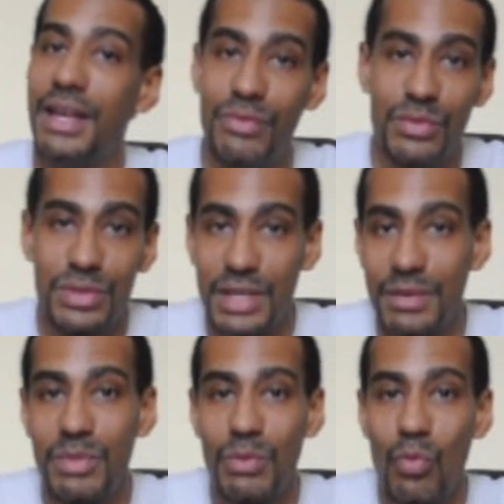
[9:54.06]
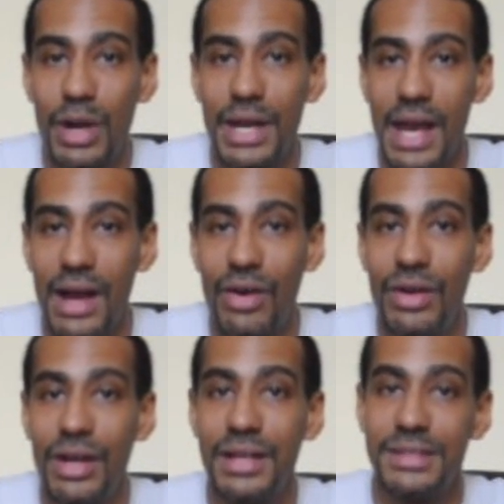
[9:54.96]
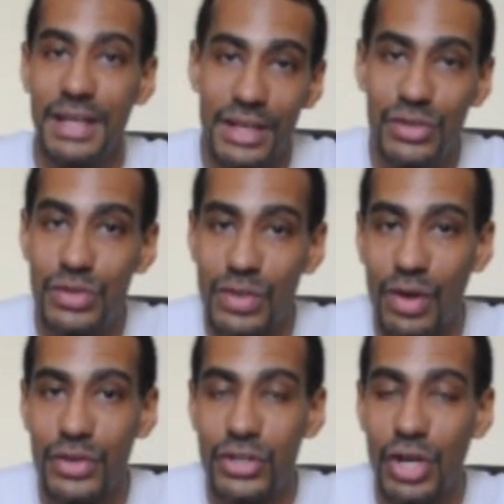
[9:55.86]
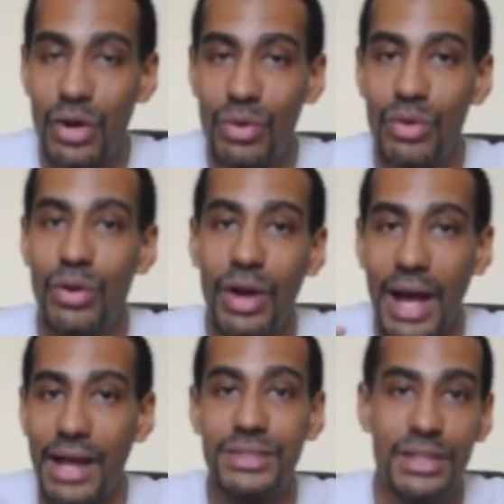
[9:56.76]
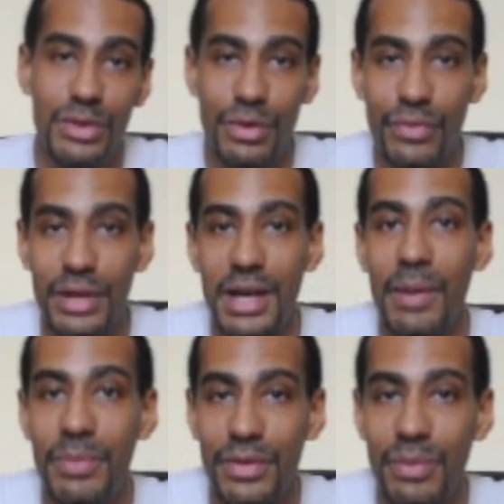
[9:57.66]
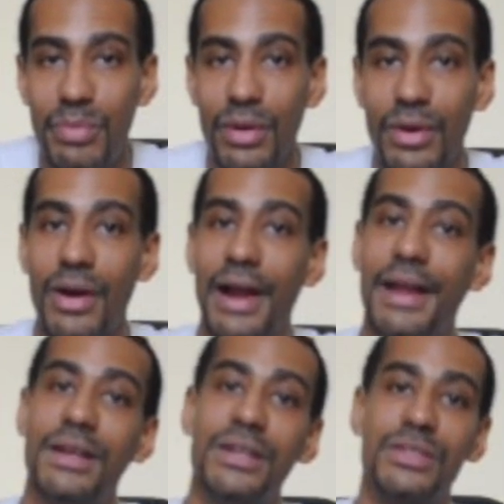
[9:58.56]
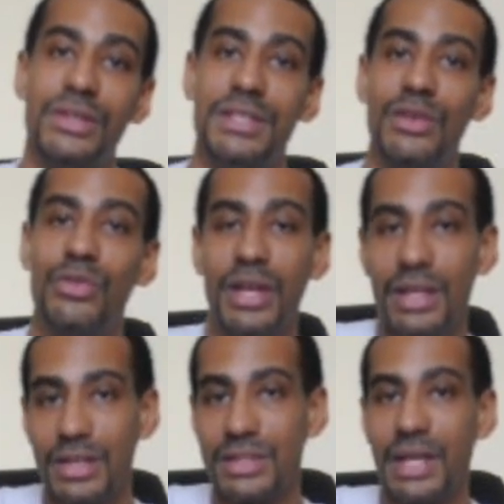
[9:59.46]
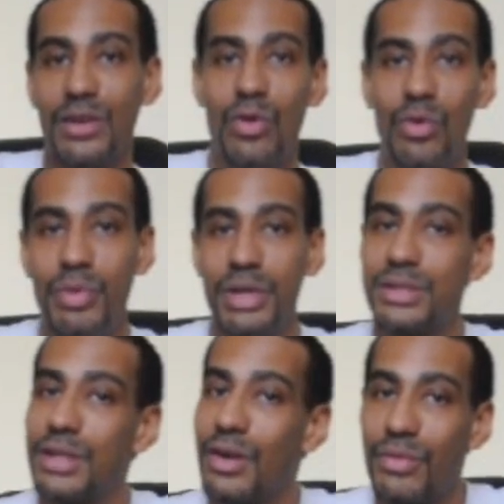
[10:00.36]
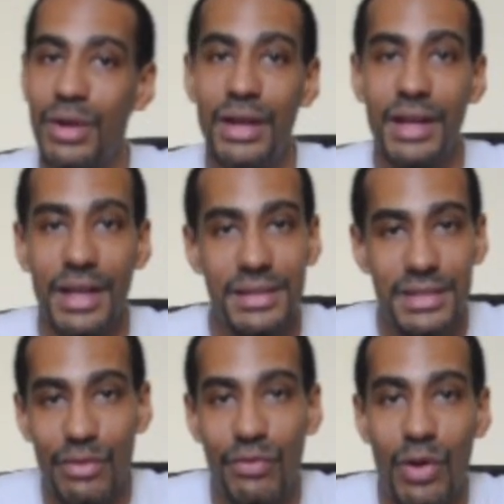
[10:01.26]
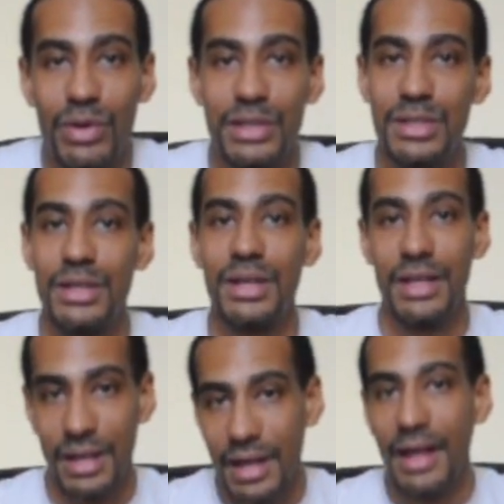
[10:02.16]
You send me one now. Say that you saw the show. I'll send you a free copy of the book. All right. So until then, stay cool. Be yourself. Stay focused.